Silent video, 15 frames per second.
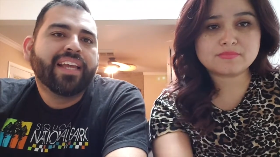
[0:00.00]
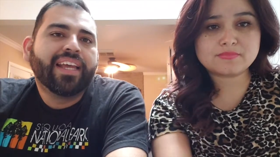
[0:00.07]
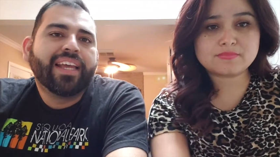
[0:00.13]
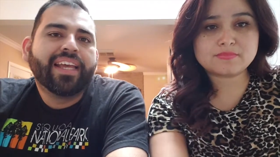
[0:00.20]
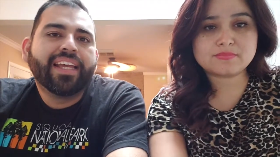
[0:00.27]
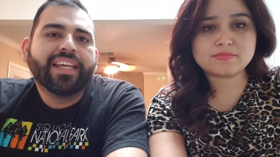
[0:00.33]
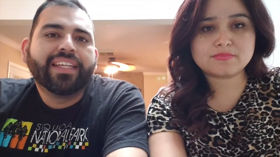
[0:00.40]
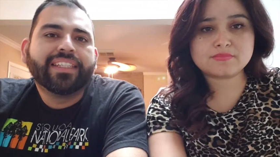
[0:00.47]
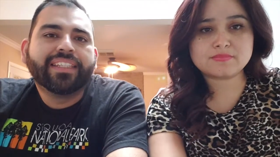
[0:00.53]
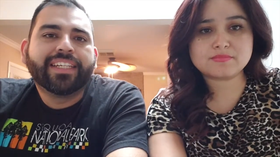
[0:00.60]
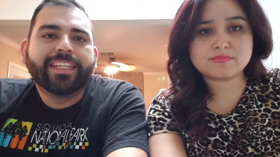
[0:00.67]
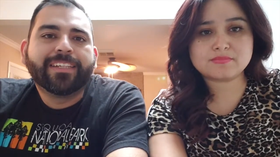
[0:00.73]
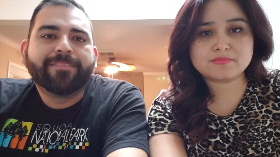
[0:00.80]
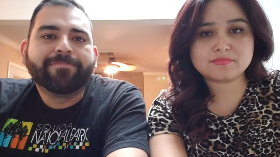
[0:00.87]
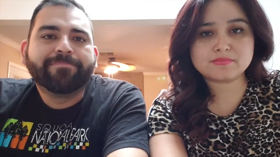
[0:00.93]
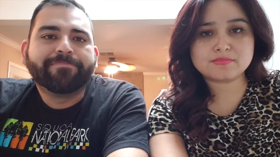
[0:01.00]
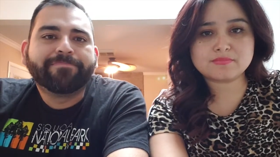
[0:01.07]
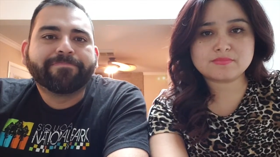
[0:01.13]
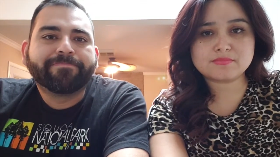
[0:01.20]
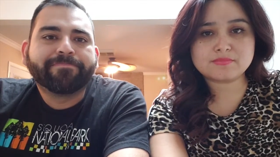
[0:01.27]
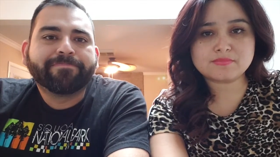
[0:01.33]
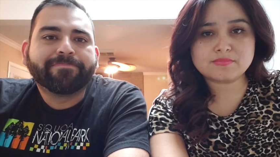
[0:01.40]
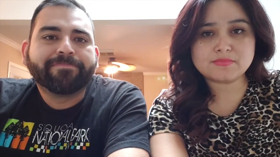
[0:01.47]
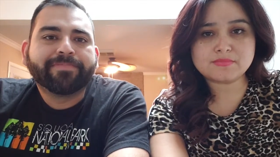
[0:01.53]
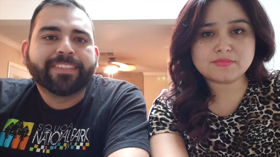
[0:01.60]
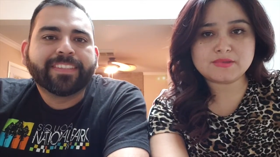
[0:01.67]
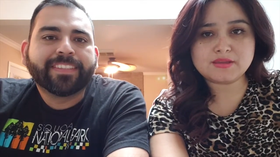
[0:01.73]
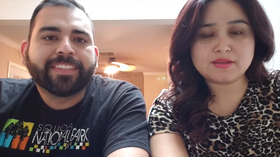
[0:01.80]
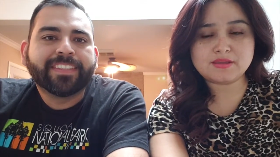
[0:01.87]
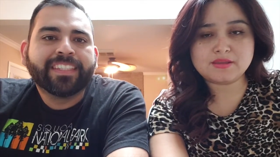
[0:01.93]
Speaker 1: and um,
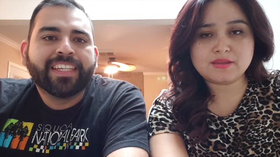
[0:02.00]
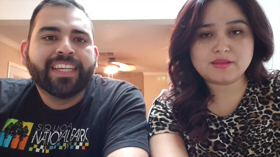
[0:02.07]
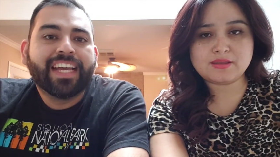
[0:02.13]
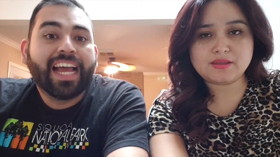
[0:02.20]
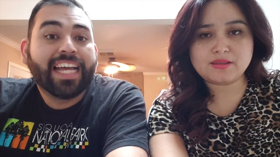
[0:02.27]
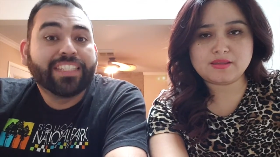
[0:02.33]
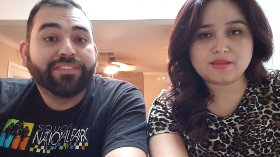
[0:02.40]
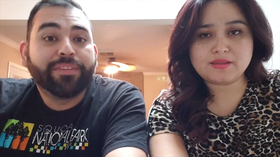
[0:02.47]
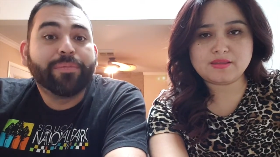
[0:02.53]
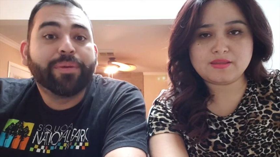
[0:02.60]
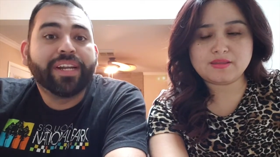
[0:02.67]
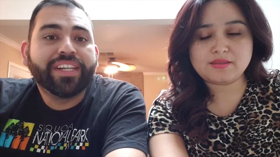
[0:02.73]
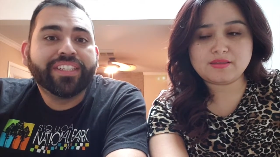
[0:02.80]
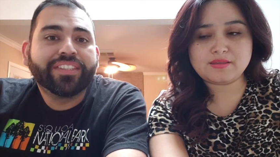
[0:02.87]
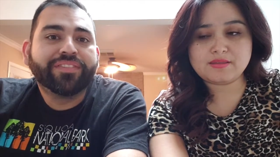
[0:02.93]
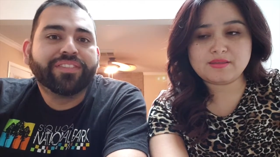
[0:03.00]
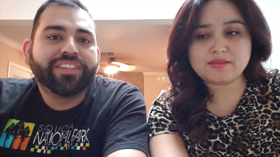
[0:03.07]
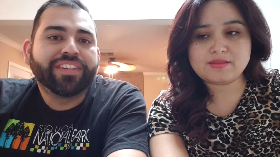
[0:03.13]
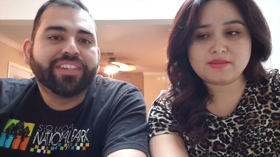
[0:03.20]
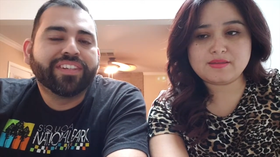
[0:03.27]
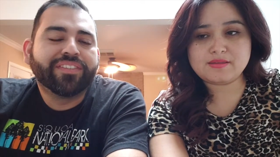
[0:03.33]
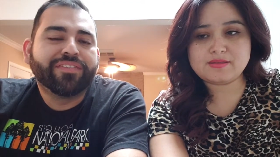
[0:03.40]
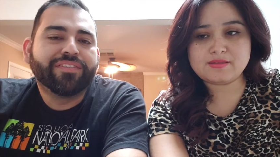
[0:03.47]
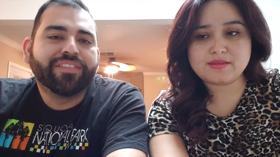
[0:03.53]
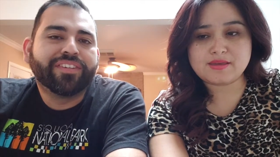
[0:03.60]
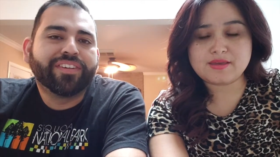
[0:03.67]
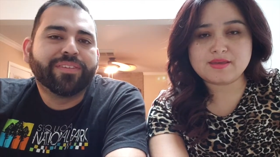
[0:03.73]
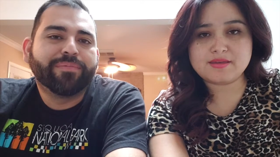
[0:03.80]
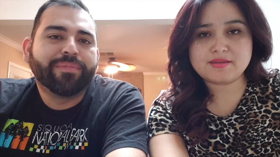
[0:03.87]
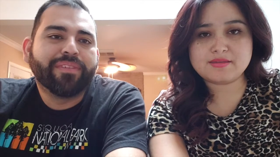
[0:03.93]
ask for prayers for for
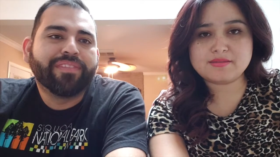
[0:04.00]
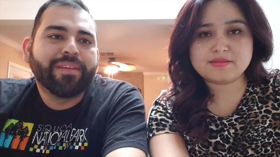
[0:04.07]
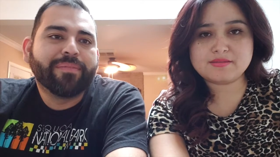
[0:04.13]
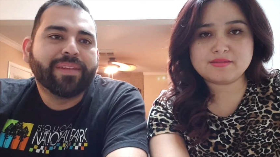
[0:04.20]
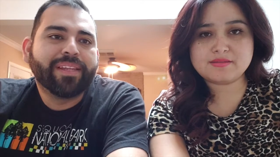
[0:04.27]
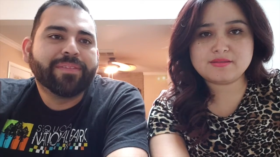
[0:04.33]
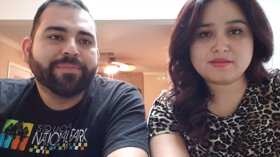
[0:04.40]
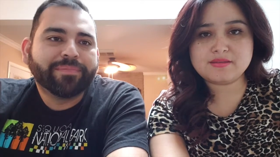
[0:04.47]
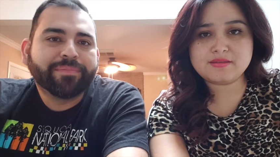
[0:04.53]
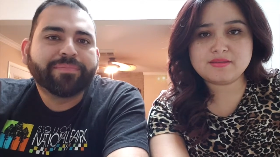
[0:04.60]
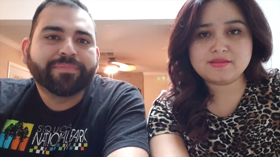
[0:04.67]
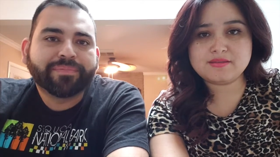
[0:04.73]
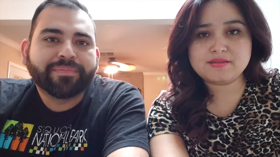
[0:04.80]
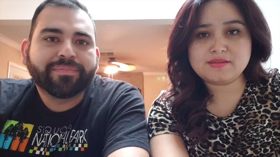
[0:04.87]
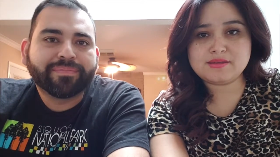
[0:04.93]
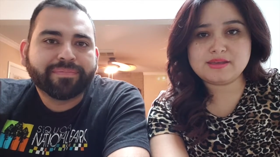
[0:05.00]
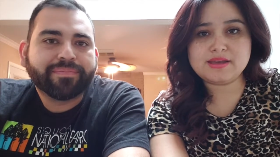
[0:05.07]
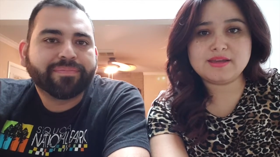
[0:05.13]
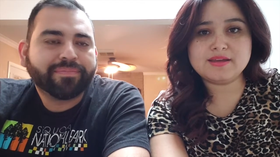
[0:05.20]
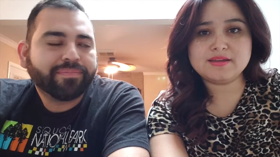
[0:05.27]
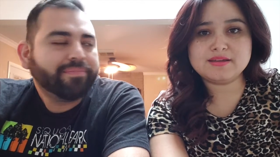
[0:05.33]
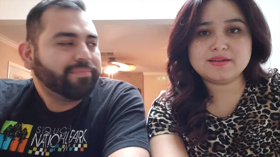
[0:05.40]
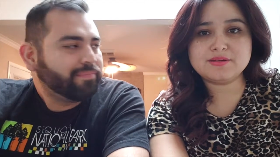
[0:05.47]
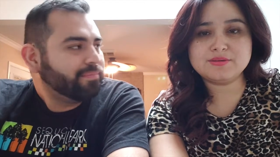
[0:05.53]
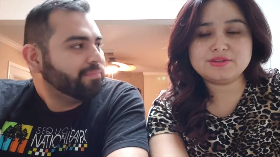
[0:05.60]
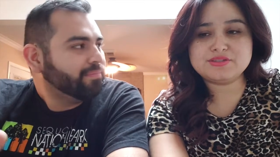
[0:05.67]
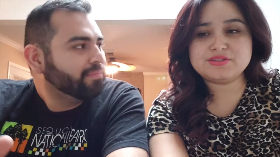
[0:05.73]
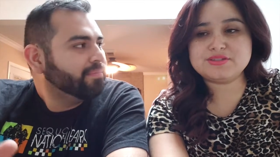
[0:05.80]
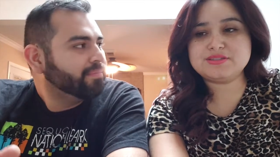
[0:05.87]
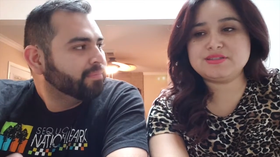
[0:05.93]
yeah. my family.
Speaker 2: Yeah
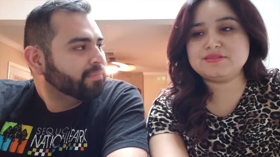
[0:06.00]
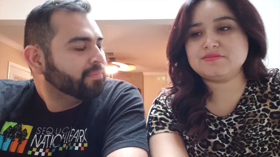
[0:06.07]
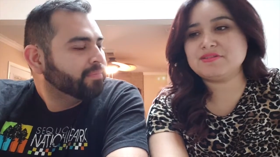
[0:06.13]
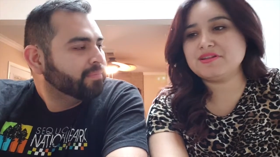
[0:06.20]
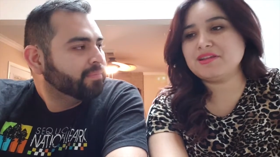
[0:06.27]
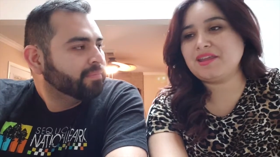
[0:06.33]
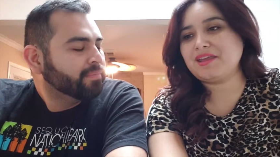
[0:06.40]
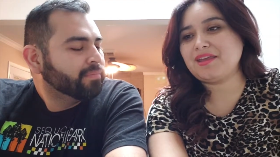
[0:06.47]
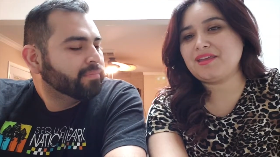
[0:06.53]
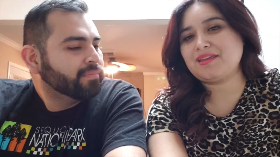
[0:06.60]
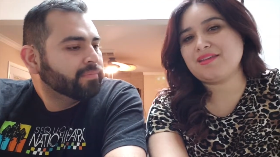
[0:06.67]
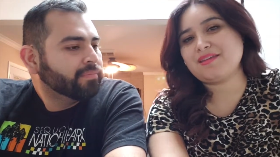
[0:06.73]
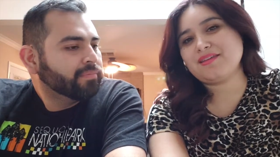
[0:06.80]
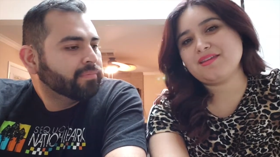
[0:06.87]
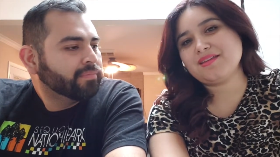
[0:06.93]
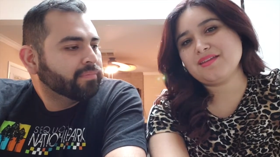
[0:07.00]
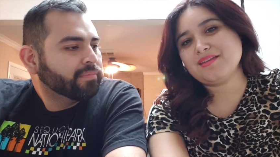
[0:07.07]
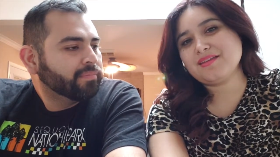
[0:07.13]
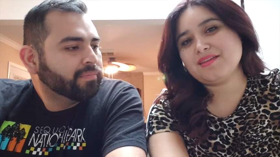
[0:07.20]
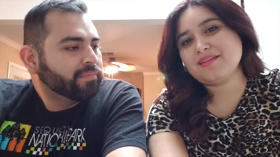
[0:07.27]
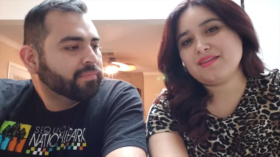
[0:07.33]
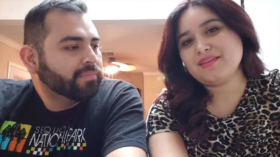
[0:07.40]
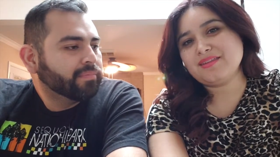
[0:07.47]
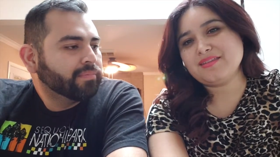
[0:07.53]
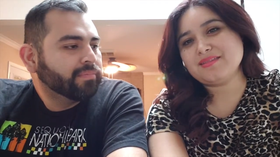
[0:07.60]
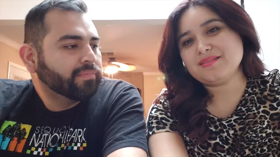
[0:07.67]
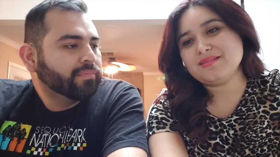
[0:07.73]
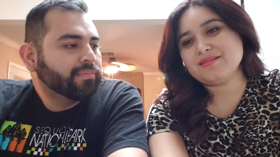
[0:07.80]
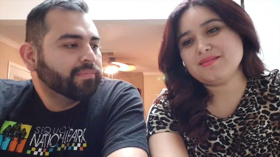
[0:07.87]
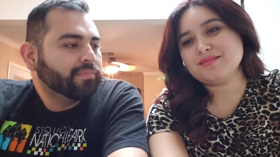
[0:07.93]
we just didn't want to like
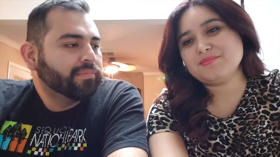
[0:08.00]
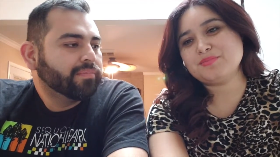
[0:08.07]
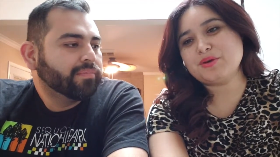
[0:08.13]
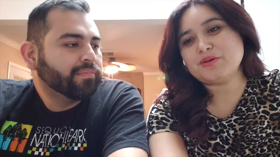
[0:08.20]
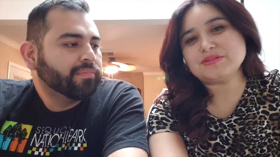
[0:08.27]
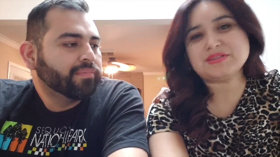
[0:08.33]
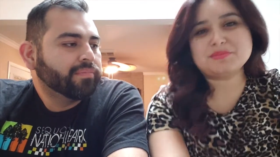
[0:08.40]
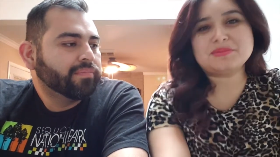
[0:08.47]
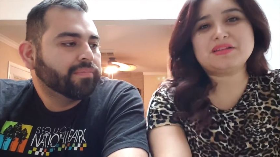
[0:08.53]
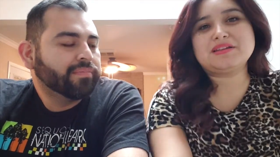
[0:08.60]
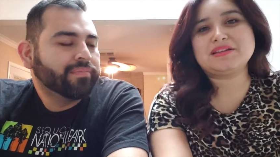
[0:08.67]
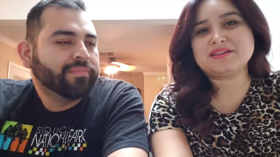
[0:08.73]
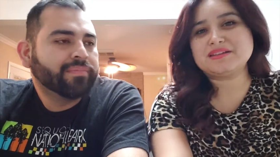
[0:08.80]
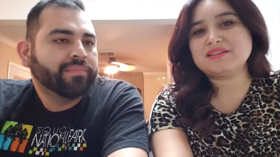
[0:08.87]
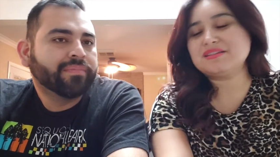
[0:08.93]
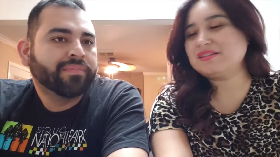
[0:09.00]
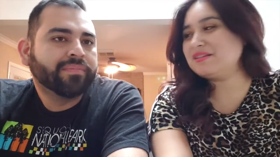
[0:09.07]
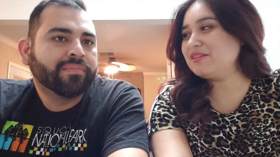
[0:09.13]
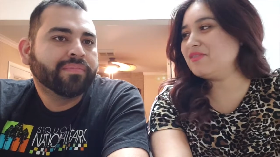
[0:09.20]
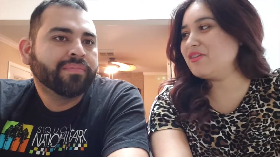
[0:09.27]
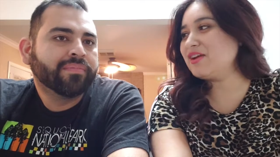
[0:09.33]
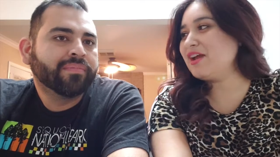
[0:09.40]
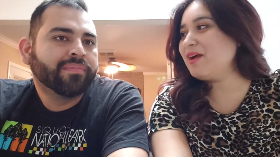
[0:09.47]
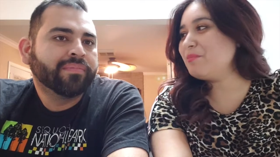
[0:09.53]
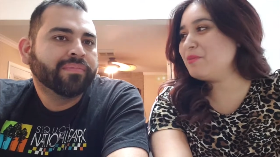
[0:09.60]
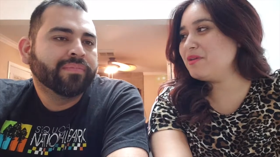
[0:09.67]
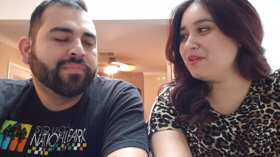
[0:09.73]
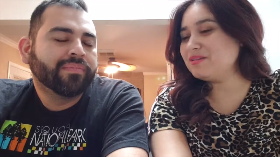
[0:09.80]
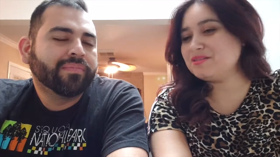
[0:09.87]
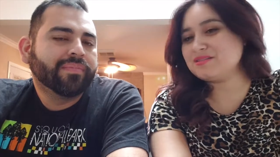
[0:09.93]
post something like nothing never
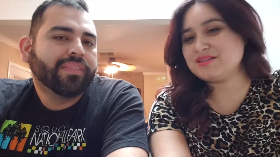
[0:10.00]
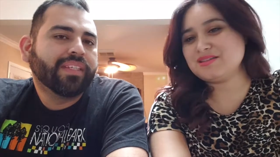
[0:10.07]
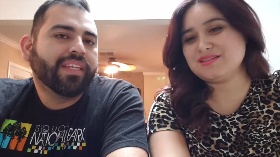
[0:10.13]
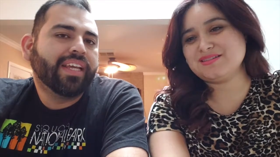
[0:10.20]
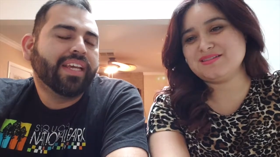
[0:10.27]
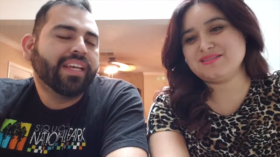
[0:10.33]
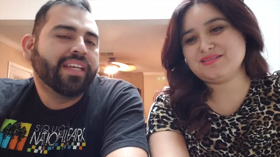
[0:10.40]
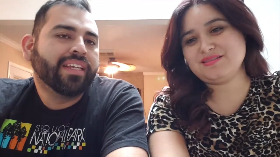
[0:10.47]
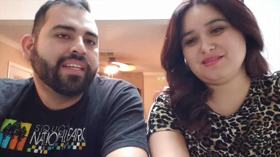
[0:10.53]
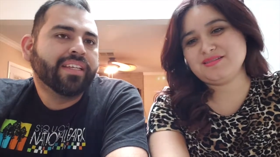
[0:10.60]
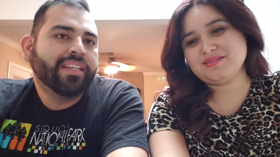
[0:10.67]
happened. And, yeah.